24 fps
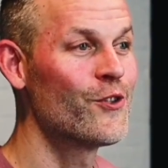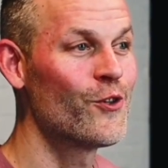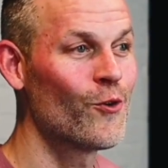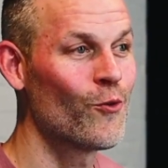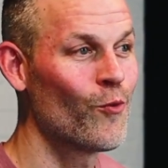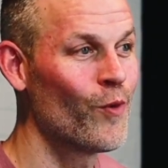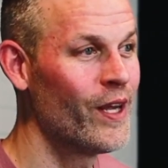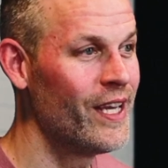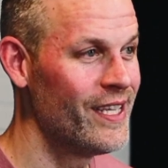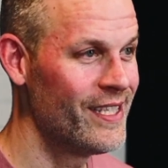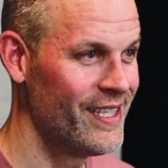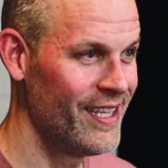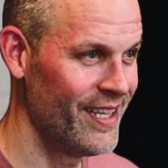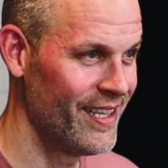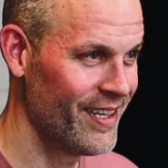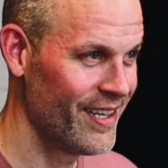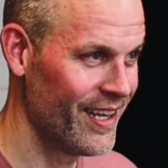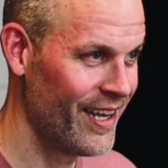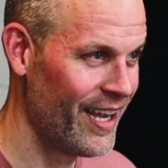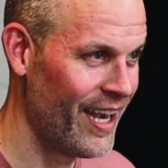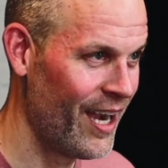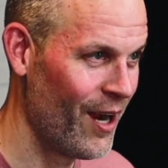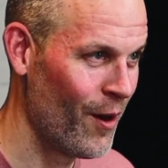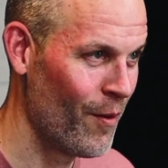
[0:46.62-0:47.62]
a reason,
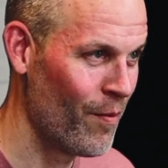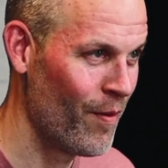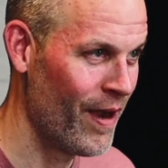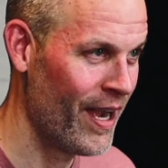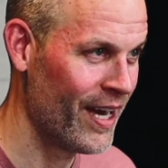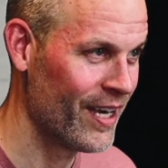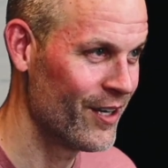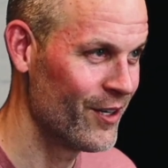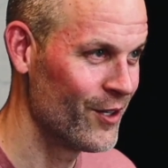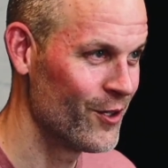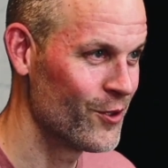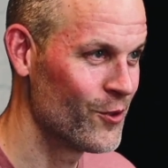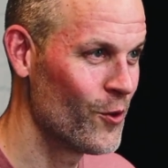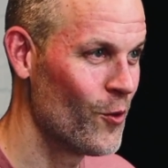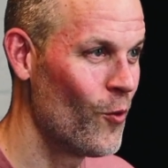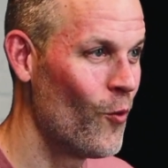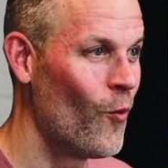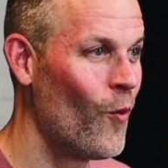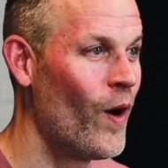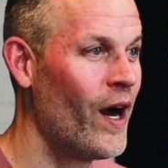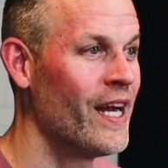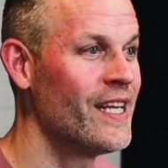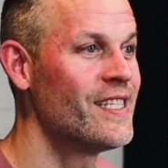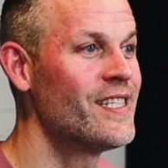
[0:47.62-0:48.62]
chiropractors,
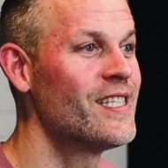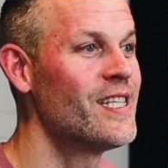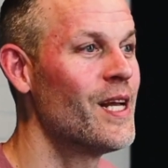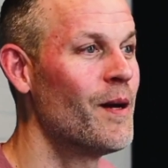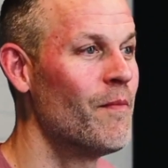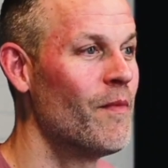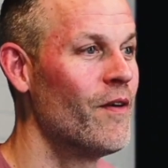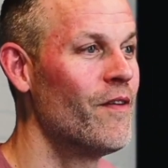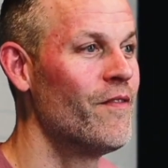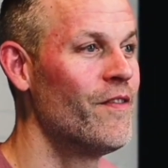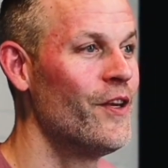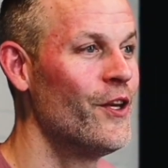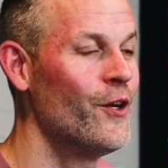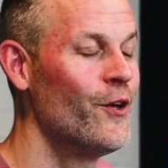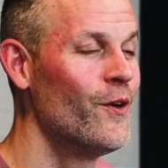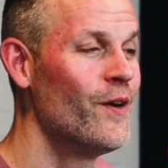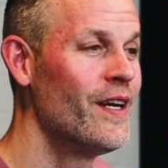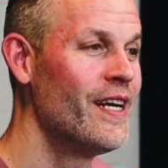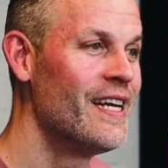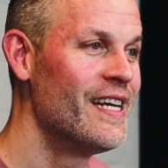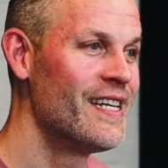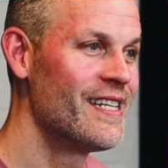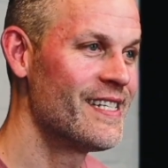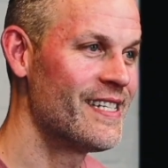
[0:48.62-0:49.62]
why some of you
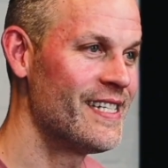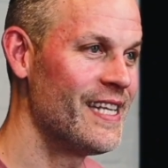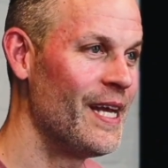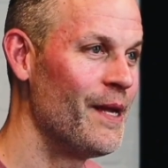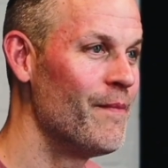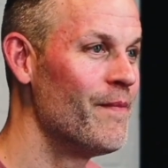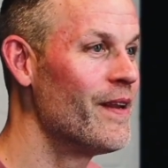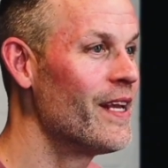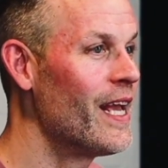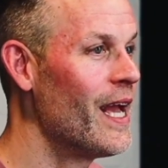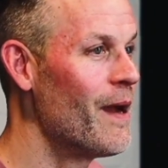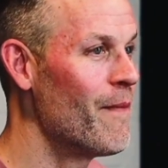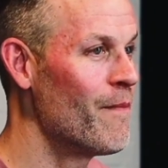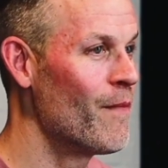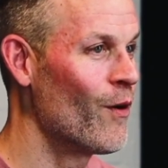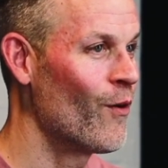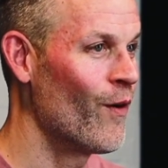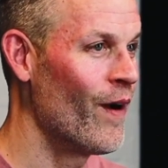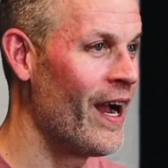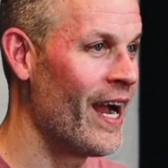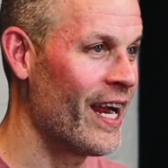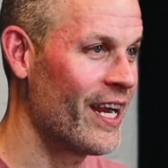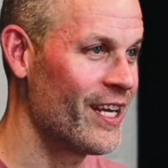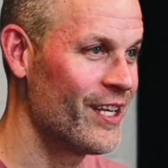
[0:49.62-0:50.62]
seem to get
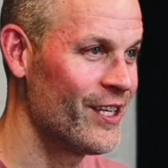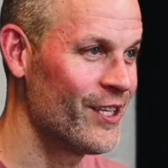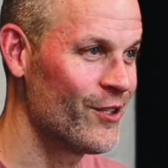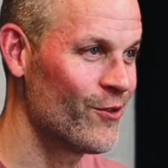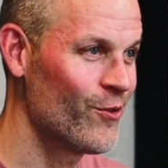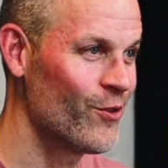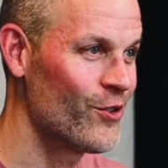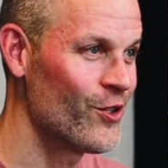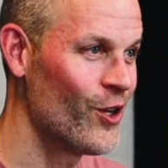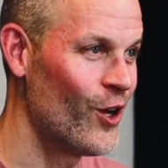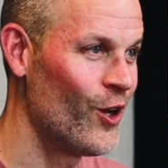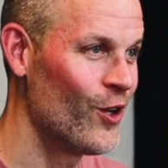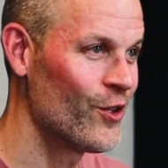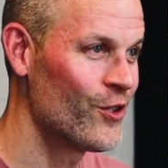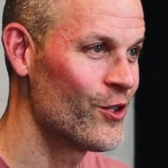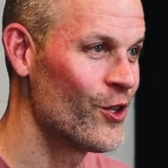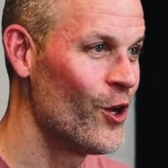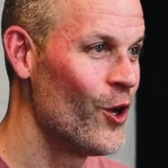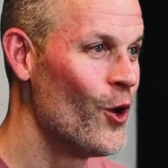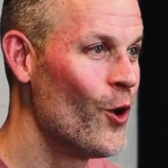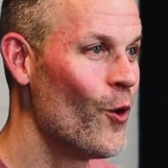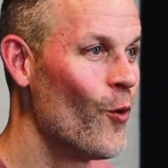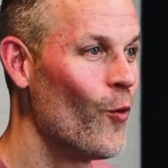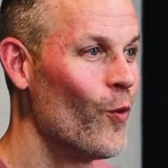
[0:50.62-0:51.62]
miraculous results
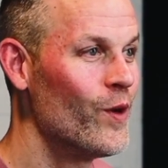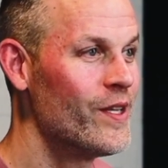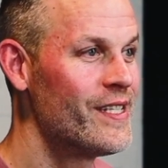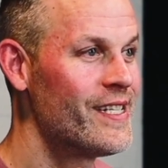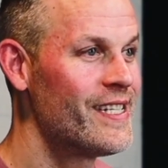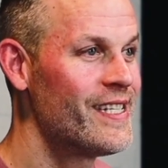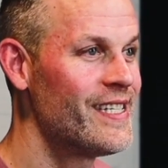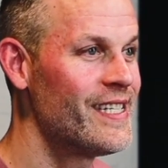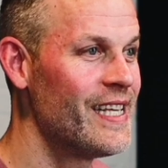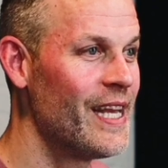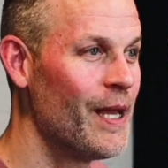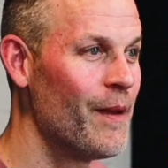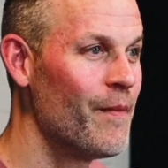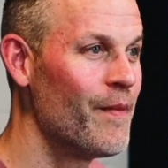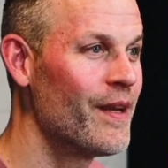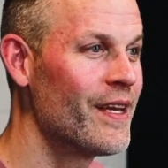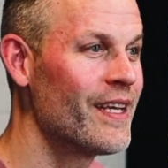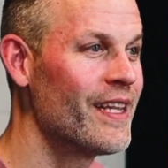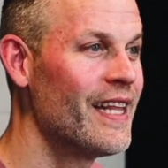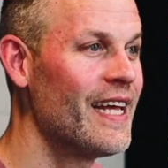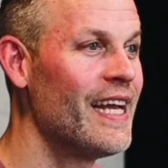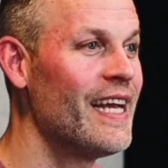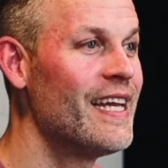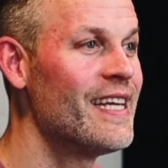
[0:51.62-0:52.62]
with
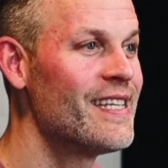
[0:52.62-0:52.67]
seemingly